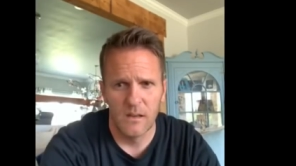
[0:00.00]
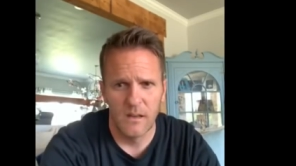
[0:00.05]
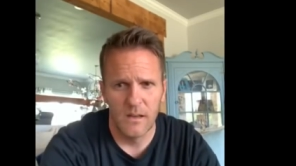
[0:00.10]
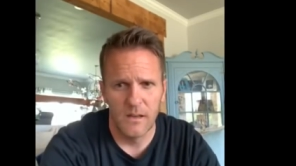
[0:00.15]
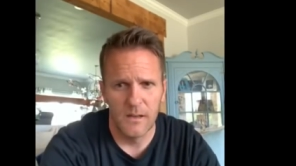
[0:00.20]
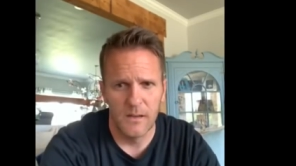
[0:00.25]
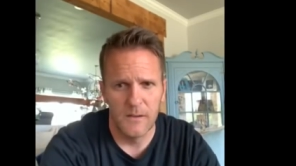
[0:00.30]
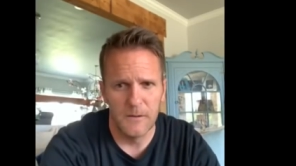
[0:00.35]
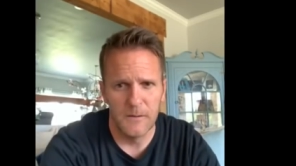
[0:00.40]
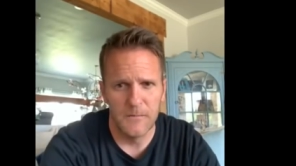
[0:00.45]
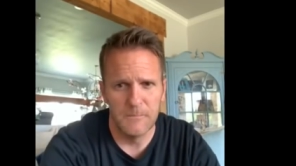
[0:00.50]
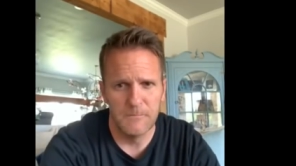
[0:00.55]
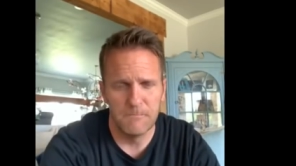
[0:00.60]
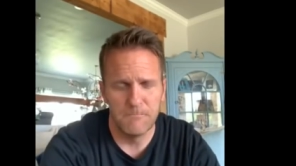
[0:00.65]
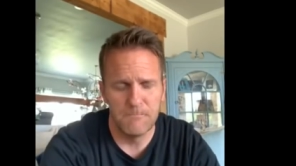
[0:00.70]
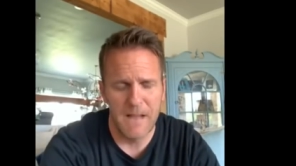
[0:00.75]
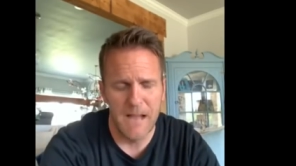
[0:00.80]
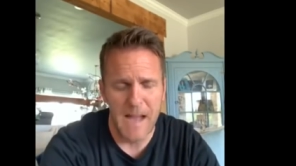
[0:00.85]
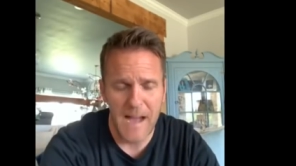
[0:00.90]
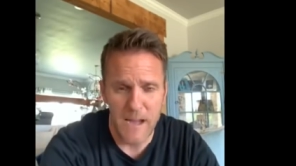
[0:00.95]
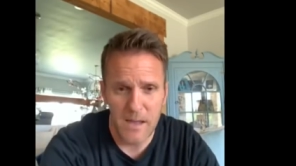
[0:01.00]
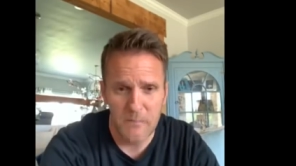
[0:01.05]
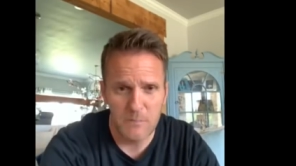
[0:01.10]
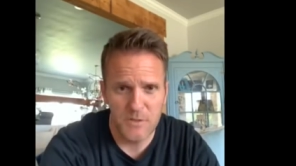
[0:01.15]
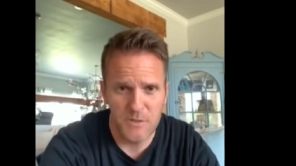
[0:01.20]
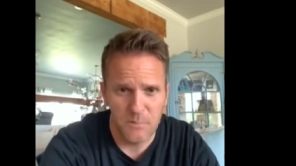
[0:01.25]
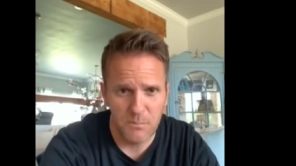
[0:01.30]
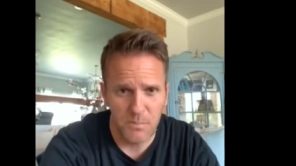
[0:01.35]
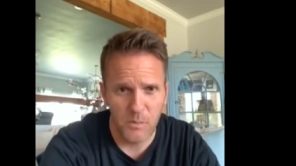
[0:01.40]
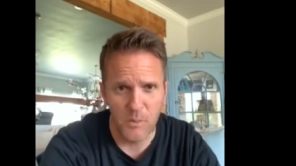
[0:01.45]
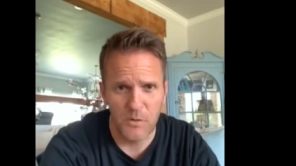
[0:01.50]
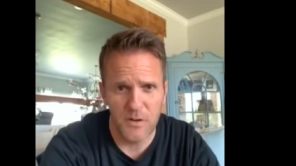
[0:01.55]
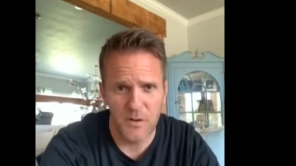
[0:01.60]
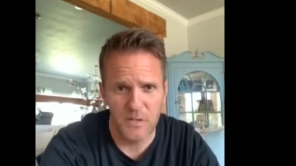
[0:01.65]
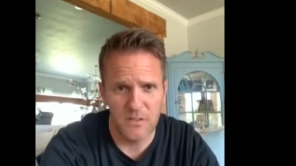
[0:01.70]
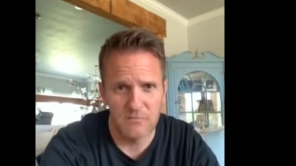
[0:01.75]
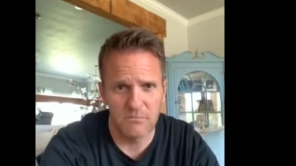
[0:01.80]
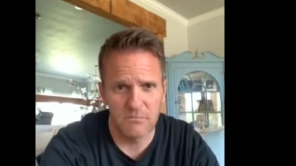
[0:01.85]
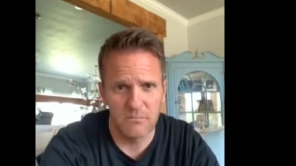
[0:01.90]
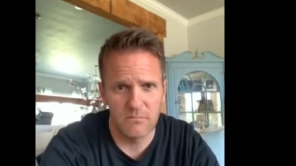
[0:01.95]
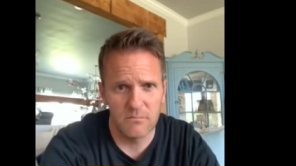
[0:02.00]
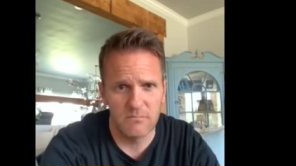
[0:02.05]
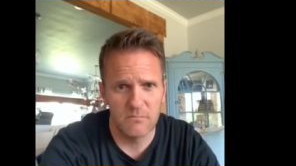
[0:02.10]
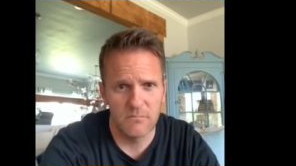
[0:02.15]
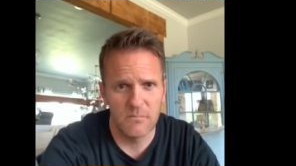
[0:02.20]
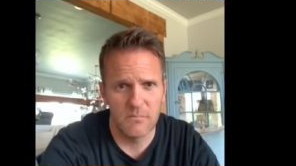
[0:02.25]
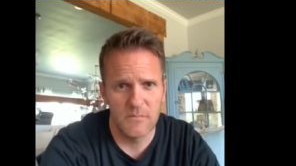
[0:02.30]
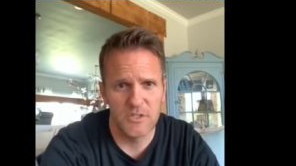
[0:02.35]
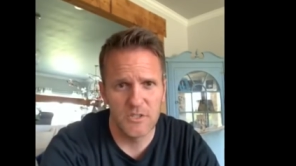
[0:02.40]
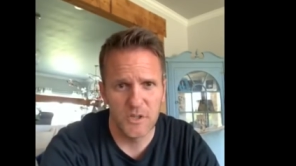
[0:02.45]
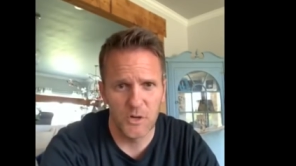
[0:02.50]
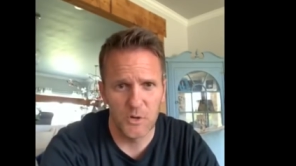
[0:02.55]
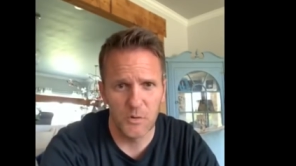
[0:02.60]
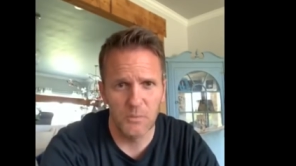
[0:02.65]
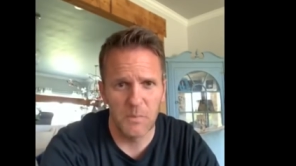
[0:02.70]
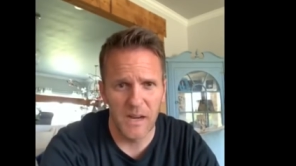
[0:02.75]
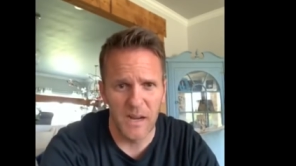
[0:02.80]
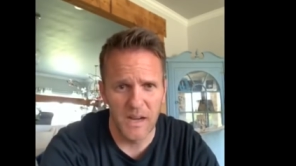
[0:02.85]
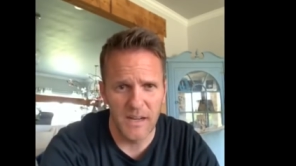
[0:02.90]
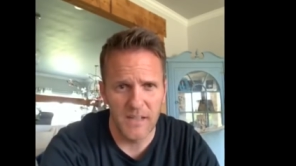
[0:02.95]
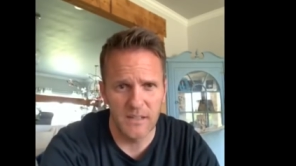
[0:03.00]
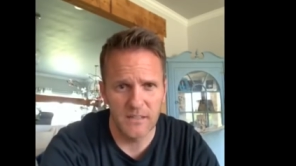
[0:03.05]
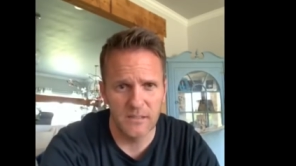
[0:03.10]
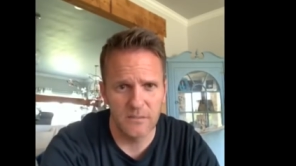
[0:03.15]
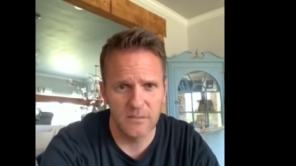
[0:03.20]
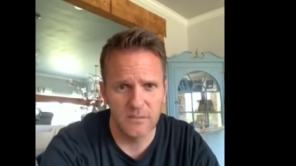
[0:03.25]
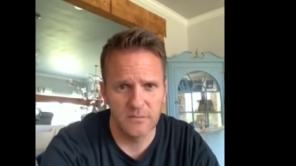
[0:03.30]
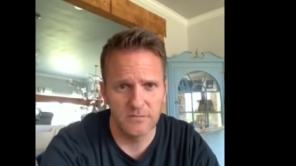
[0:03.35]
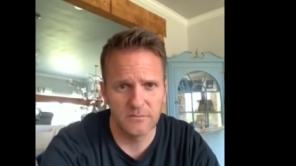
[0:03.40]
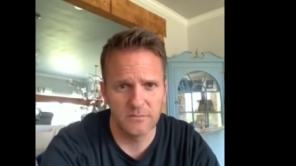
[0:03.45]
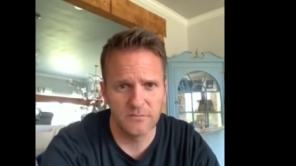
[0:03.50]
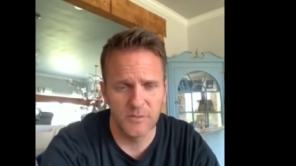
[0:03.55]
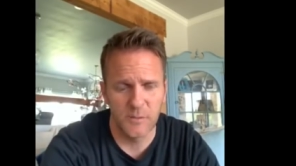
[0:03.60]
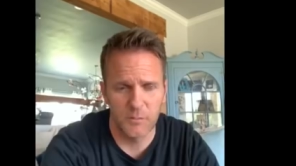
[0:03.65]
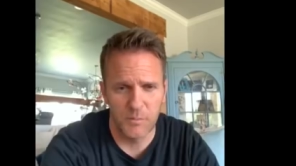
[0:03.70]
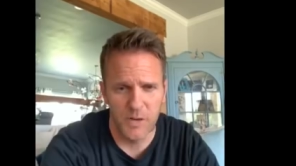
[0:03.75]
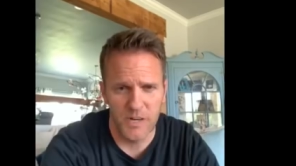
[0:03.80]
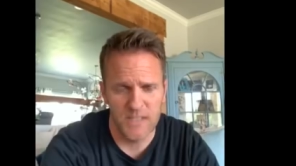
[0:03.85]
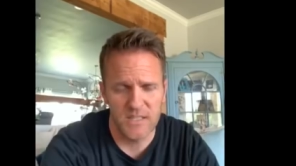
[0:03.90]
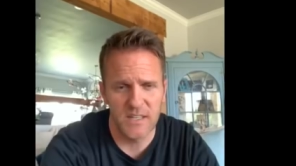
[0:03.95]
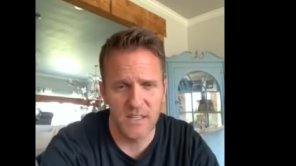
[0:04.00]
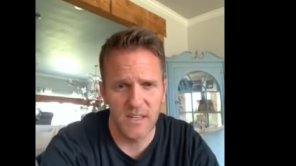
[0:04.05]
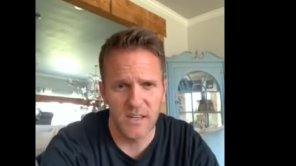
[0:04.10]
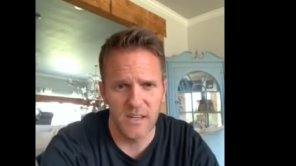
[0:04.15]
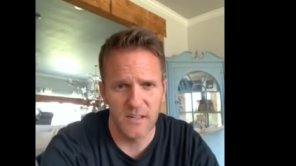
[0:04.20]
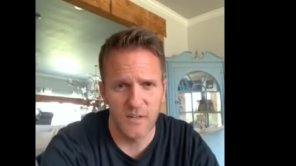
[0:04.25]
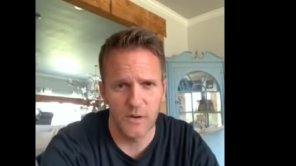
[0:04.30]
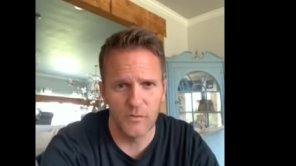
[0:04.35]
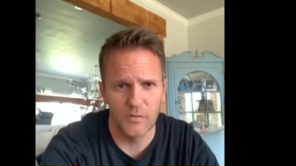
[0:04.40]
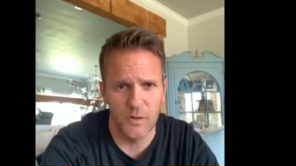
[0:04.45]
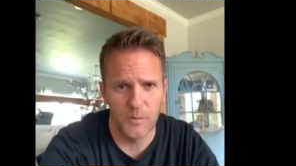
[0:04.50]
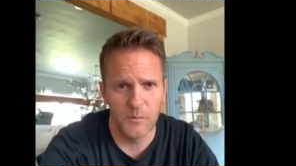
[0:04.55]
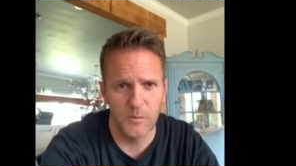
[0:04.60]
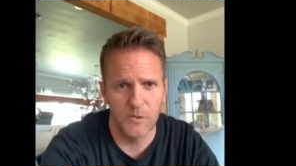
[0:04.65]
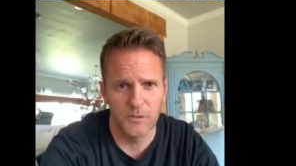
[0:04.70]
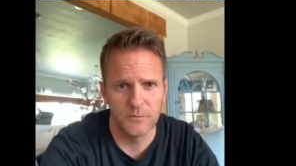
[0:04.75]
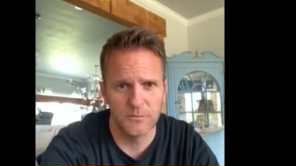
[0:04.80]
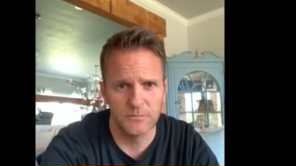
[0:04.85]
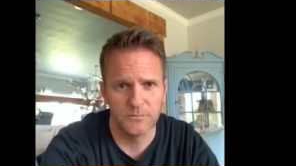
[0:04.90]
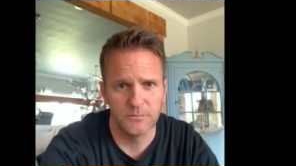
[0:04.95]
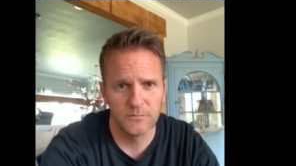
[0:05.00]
I am supporting Joe Biden for president in November.